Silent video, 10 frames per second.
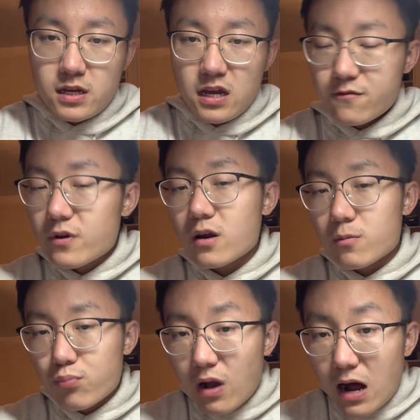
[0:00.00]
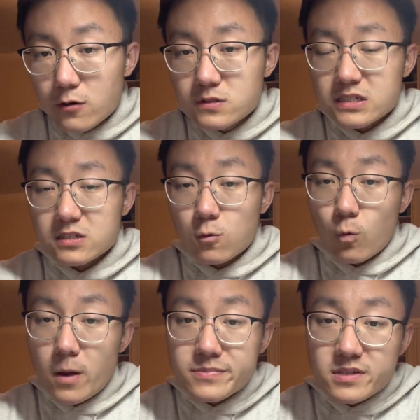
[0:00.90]
If we are browsing the
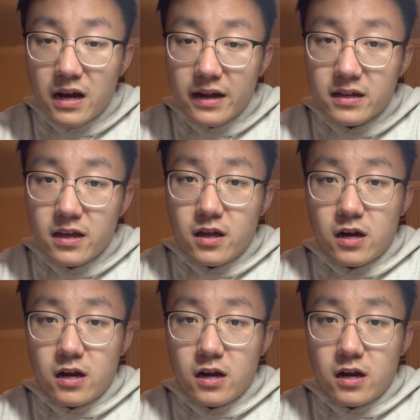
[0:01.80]
website